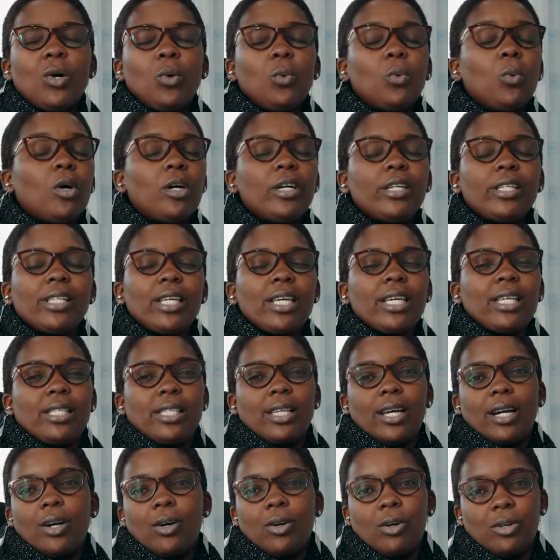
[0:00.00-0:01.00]
What is
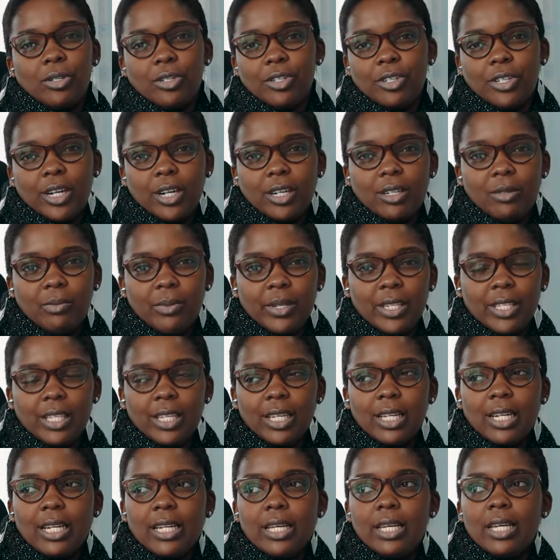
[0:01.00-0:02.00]
a contract
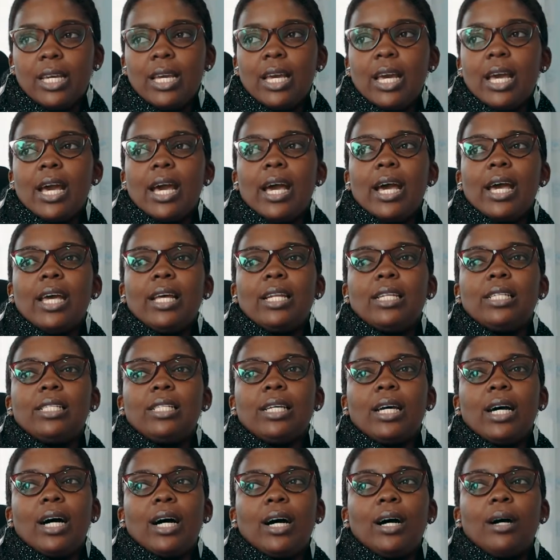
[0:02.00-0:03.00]
basically? And
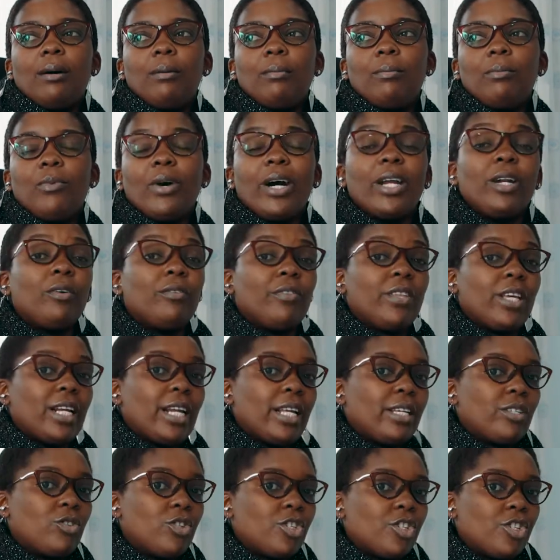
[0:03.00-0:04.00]
one of the
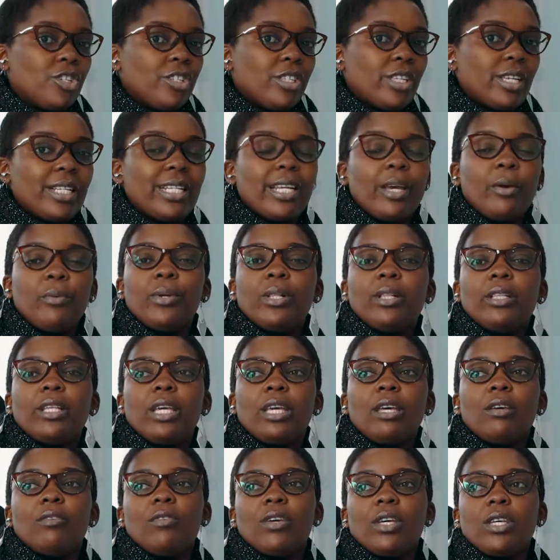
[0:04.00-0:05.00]
illustrations that I will
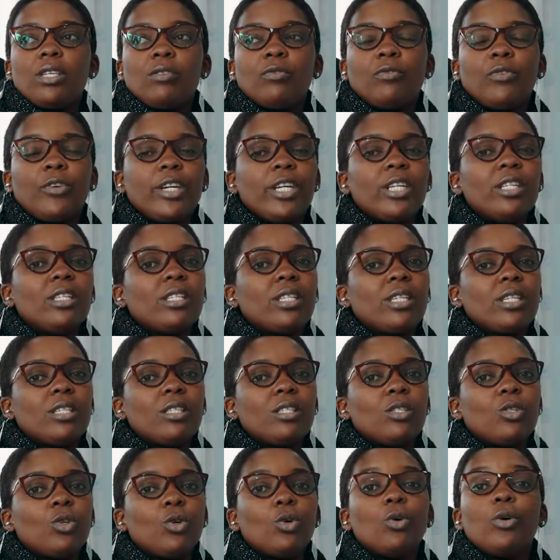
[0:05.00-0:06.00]
give is, for
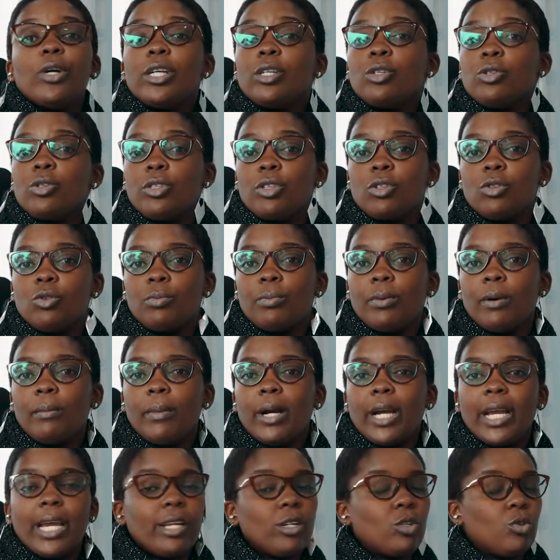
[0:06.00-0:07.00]
instance, you're going to the
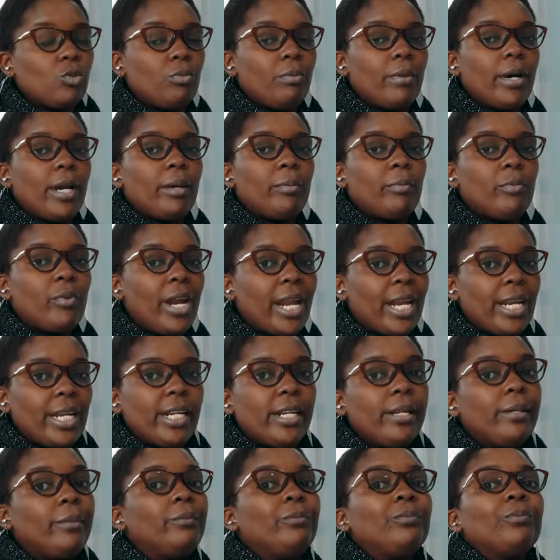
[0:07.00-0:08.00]
supermarket to buy bread.